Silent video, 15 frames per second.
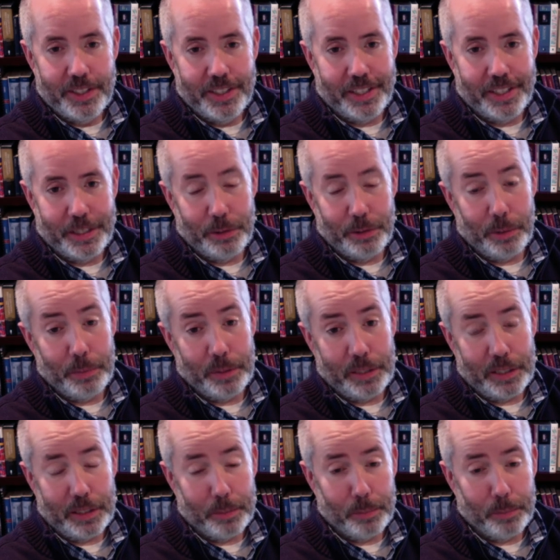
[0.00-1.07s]
uh, grumbling
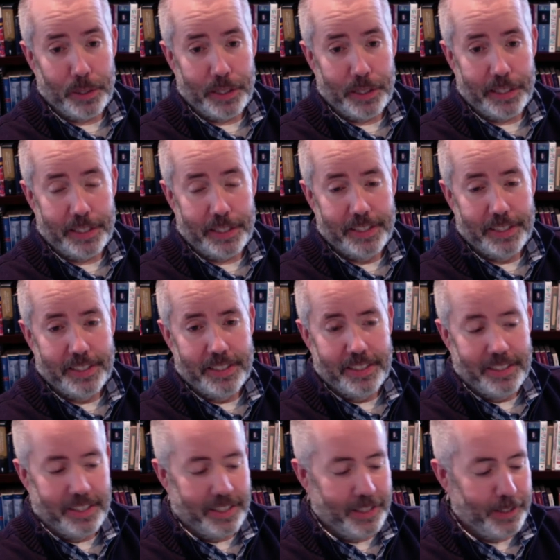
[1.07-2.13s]
and complaining.
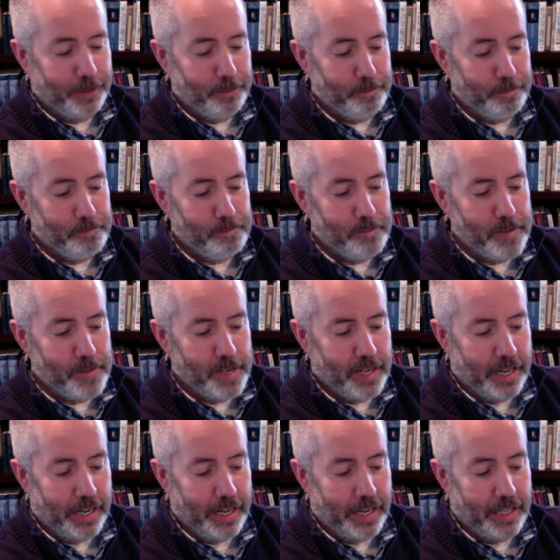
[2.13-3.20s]
Um,
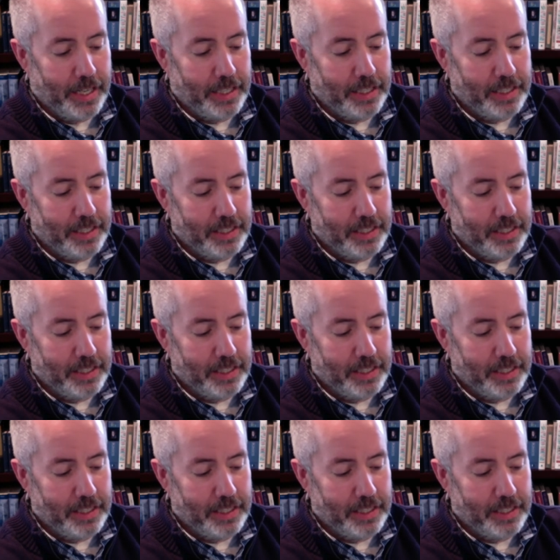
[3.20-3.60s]
and